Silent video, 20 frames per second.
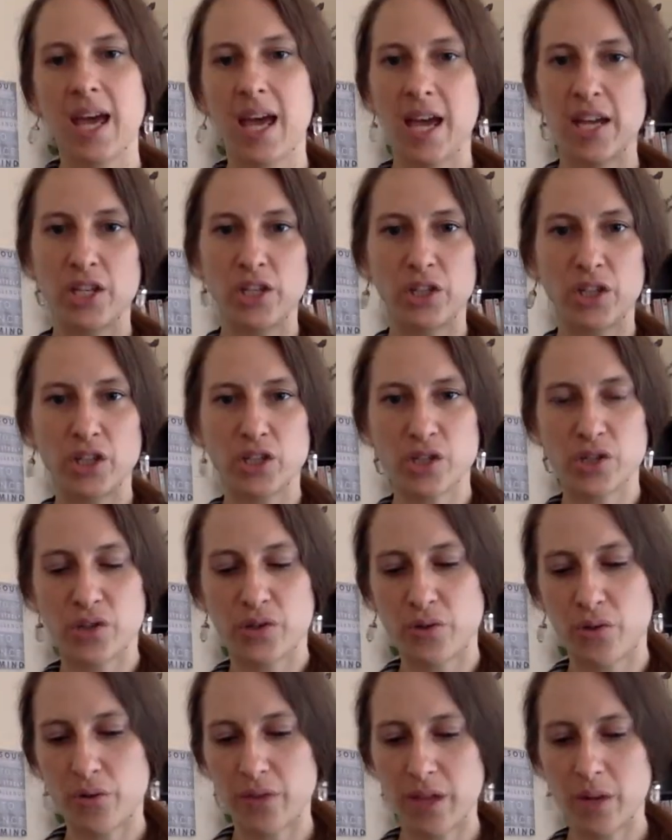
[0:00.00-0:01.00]
And you can just
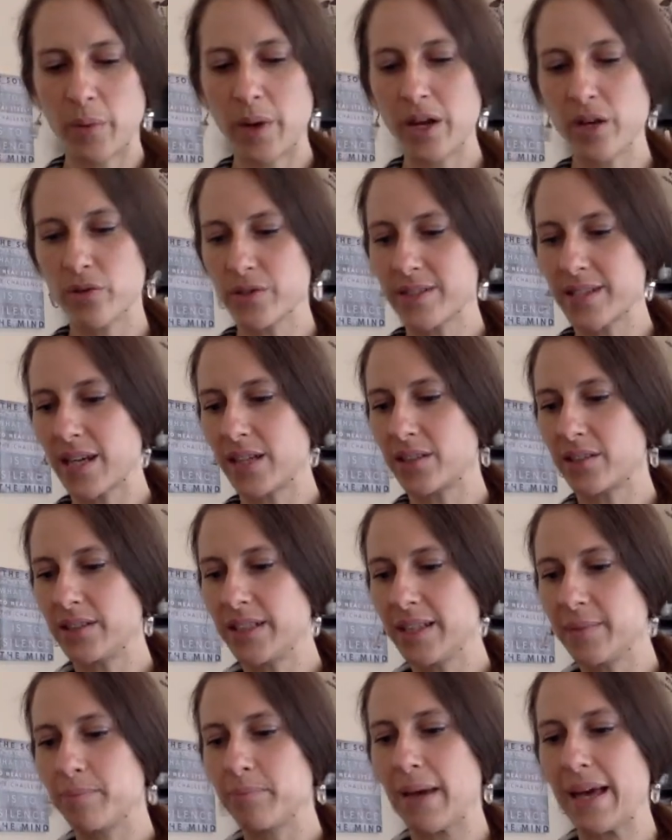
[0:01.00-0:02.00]
throw that away or recycle
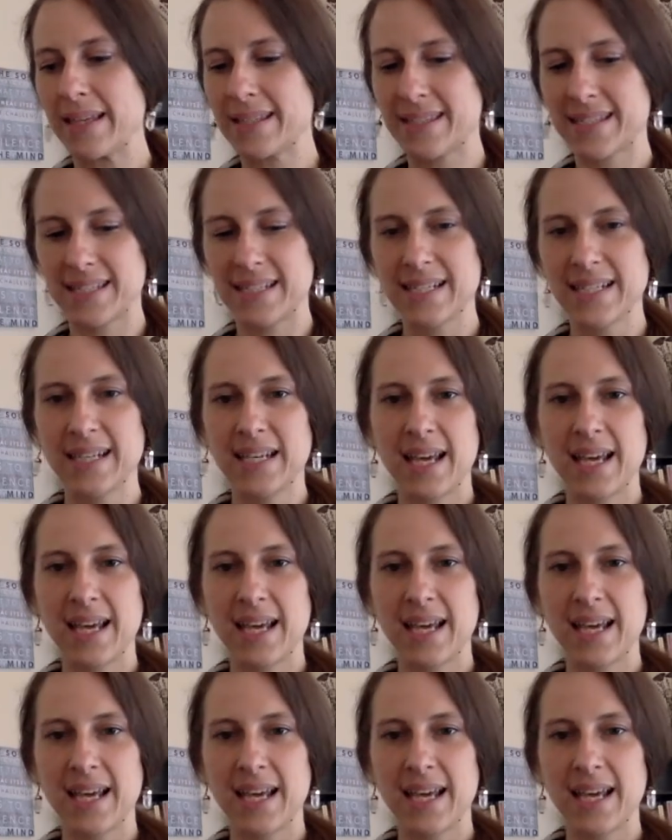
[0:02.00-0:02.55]
it best.